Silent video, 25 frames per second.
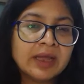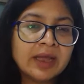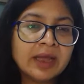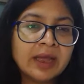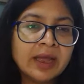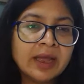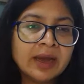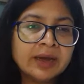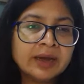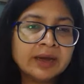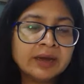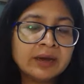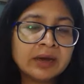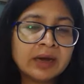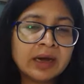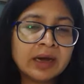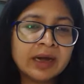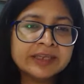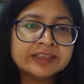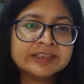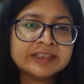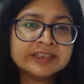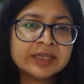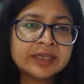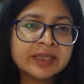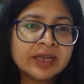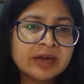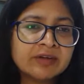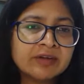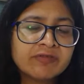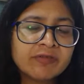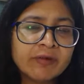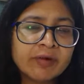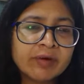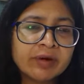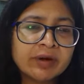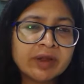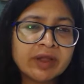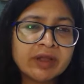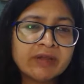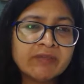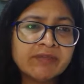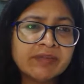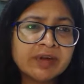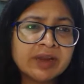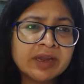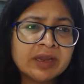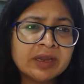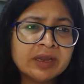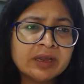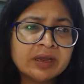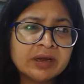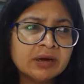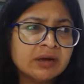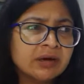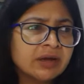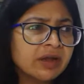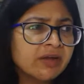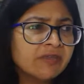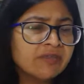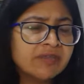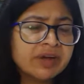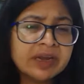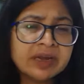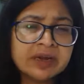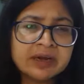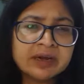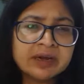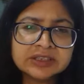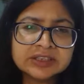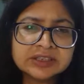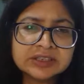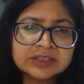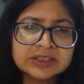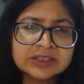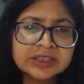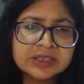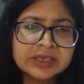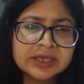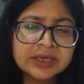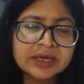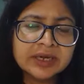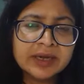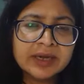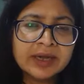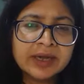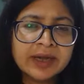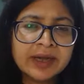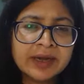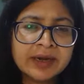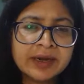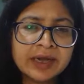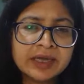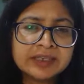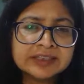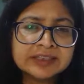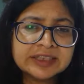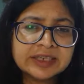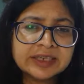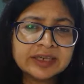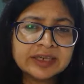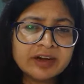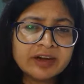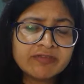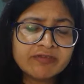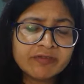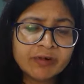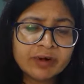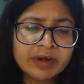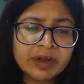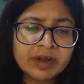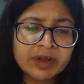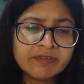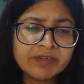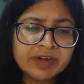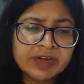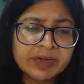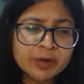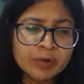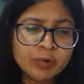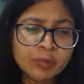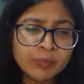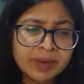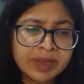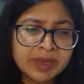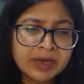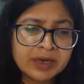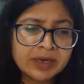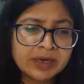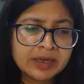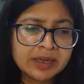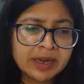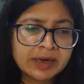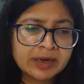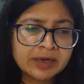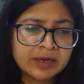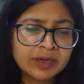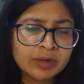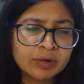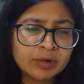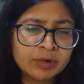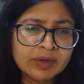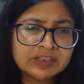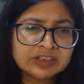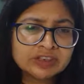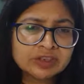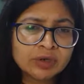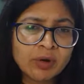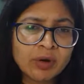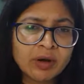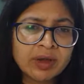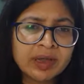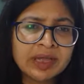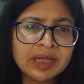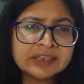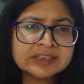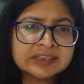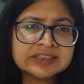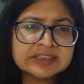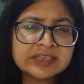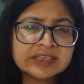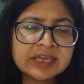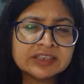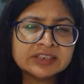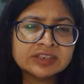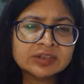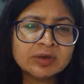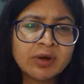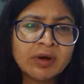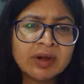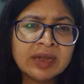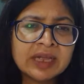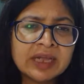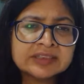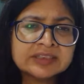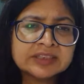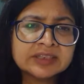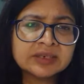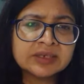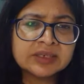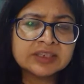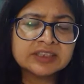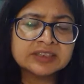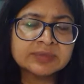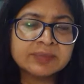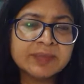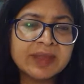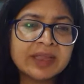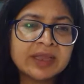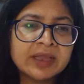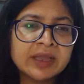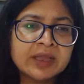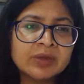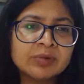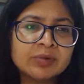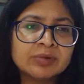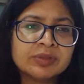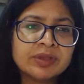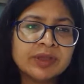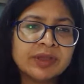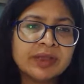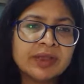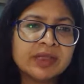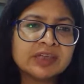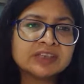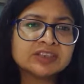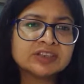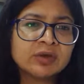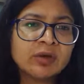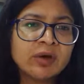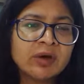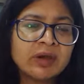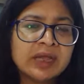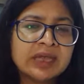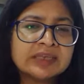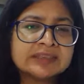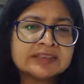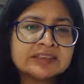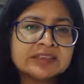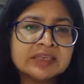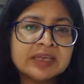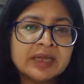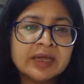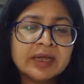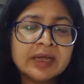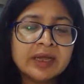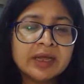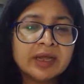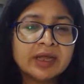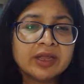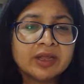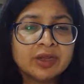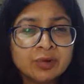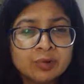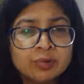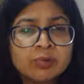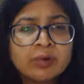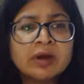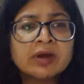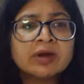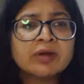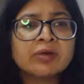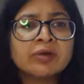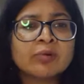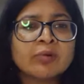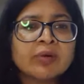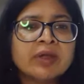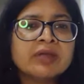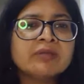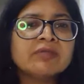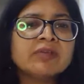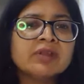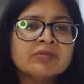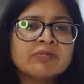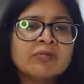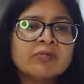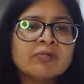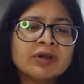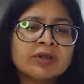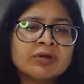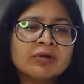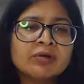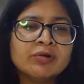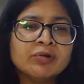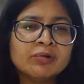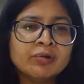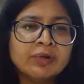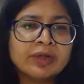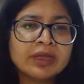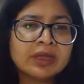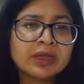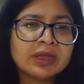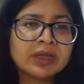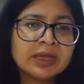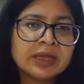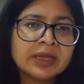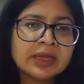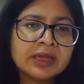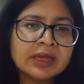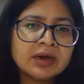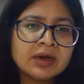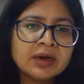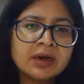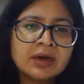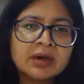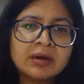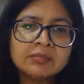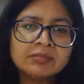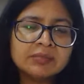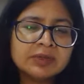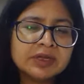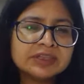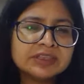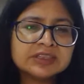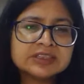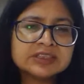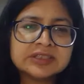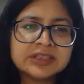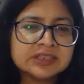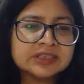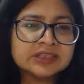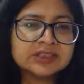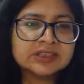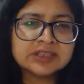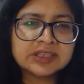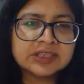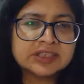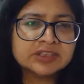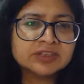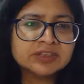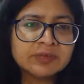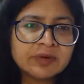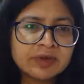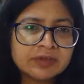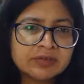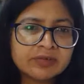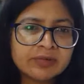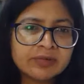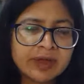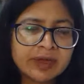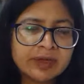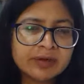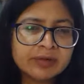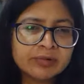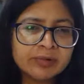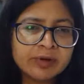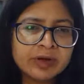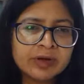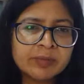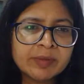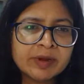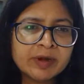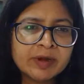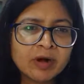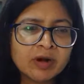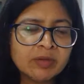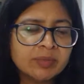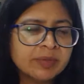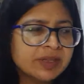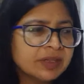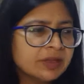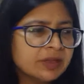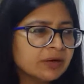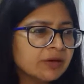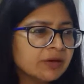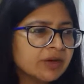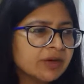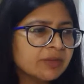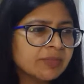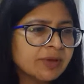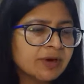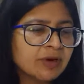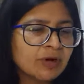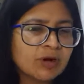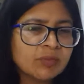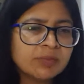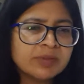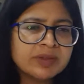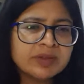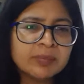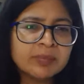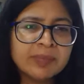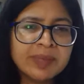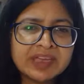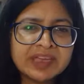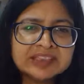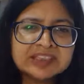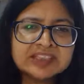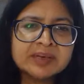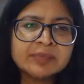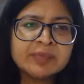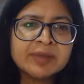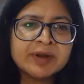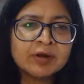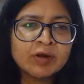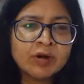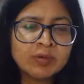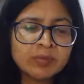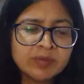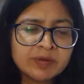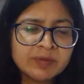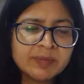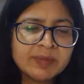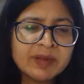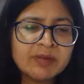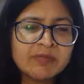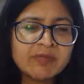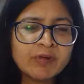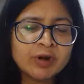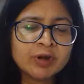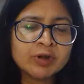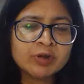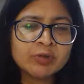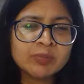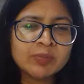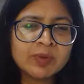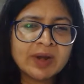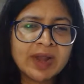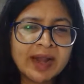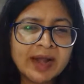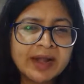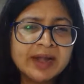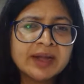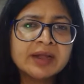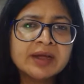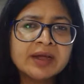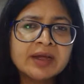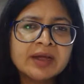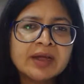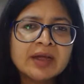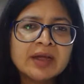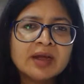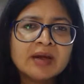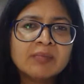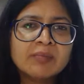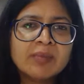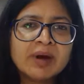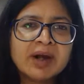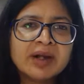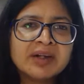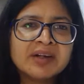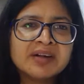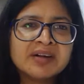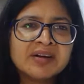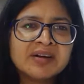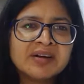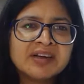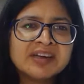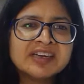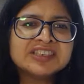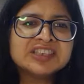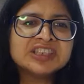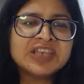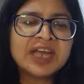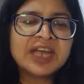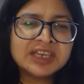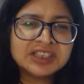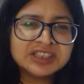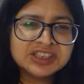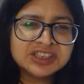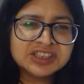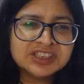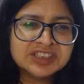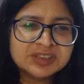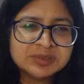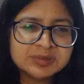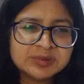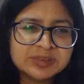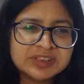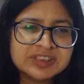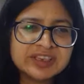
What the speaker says: And I say that for every industry, and I say that for every domain, that as long as it's making you think, as long as you are growing with what you're doing, it's worthwhile. It may not be the best, it may not be what you planned, but it challenges you.